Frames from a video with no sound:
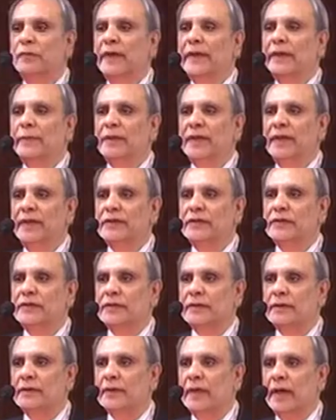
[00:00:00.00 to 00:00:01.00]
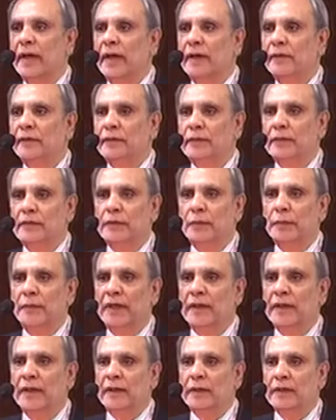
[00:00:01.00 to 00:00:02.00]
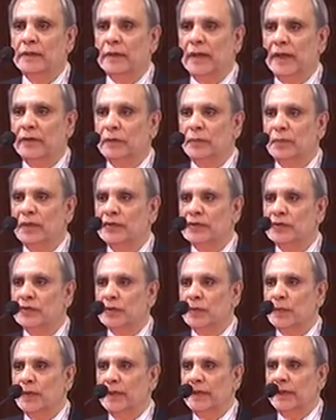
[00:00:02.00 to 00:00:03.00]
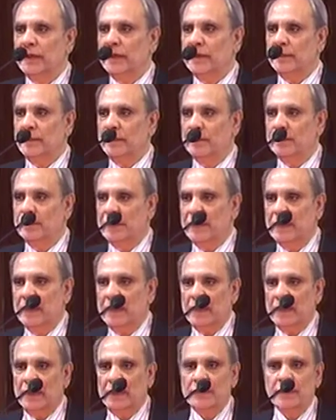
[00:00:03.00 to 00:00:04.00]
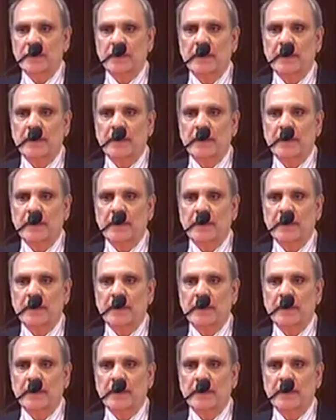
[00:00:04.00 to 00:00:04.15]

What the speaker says: very pleased to have the presence over here. It's a